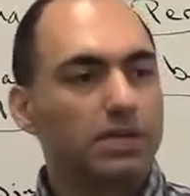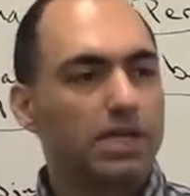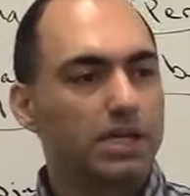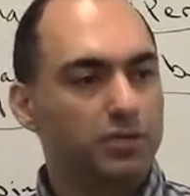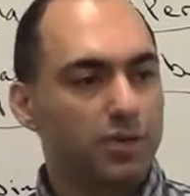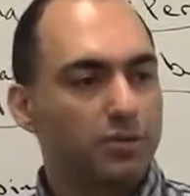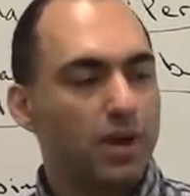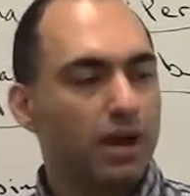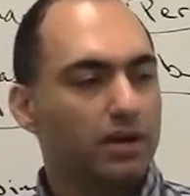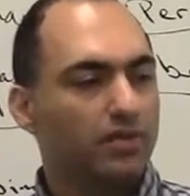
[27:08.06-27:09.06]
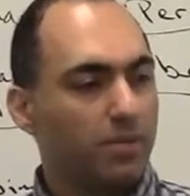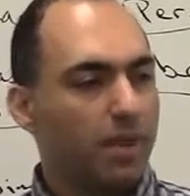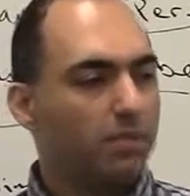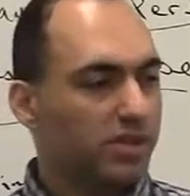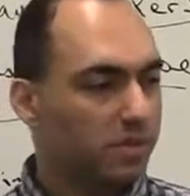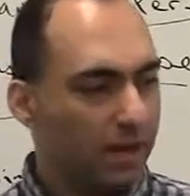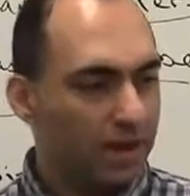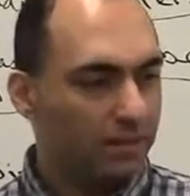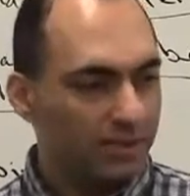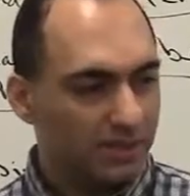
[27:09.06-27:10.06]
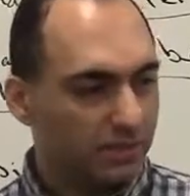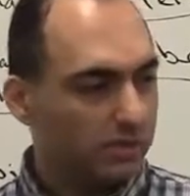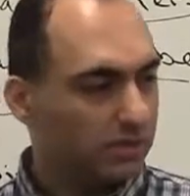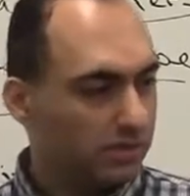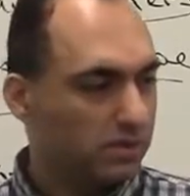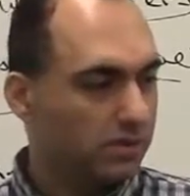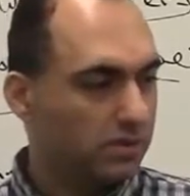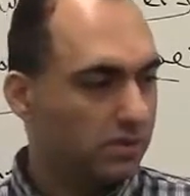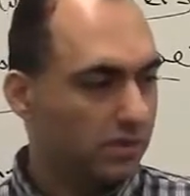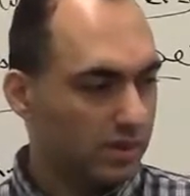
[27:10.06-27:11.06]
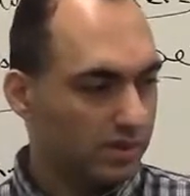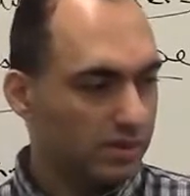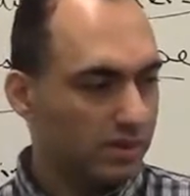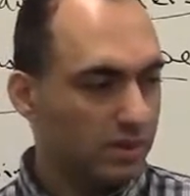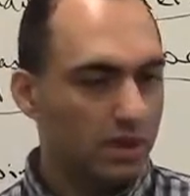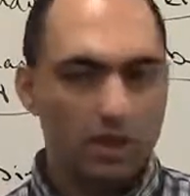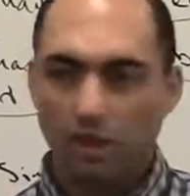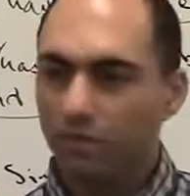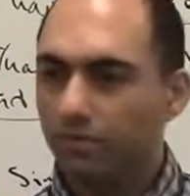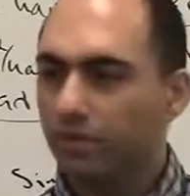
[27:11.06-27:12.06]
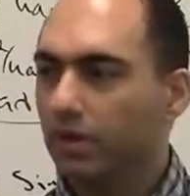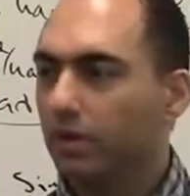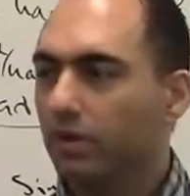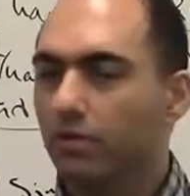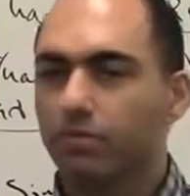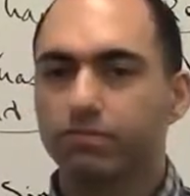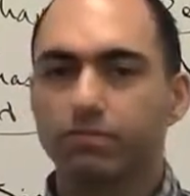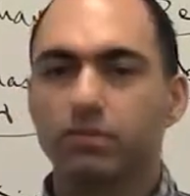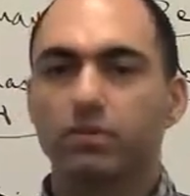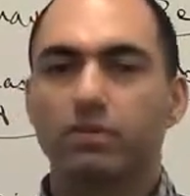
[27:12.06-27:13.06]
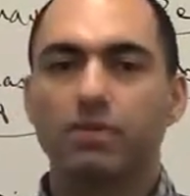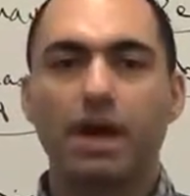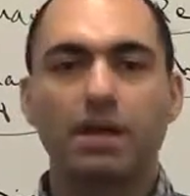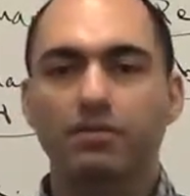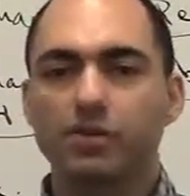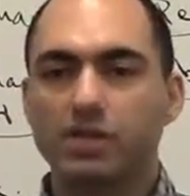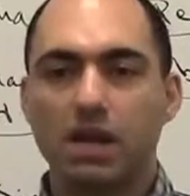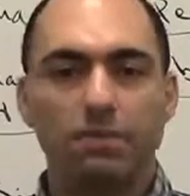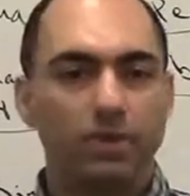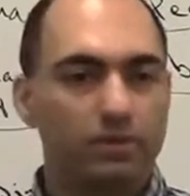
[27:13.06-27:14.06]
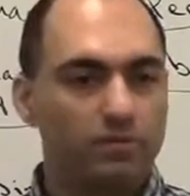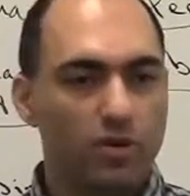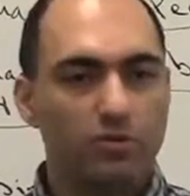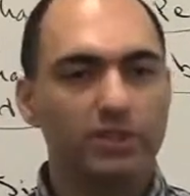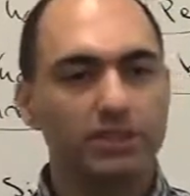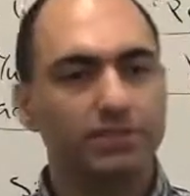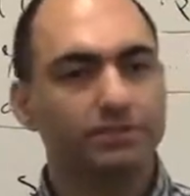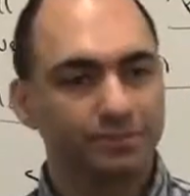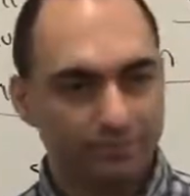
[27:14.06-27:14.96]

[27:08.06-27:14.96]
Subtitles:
It is required of the members of the parliament to do this. You're writing, for example, formally.